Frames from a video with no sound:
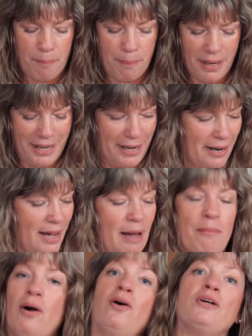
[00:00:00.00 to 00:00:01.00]
But
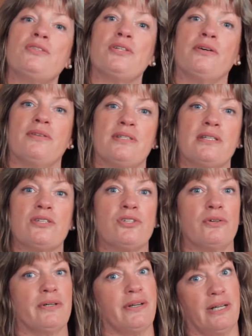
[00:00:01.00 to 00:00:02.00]
this is
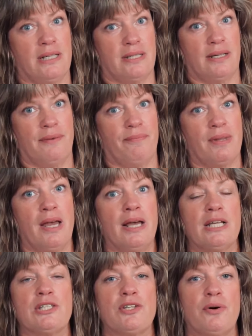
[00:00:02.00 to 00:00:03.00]
so crazy.
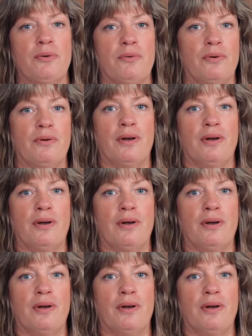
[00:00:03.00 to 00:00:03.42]
So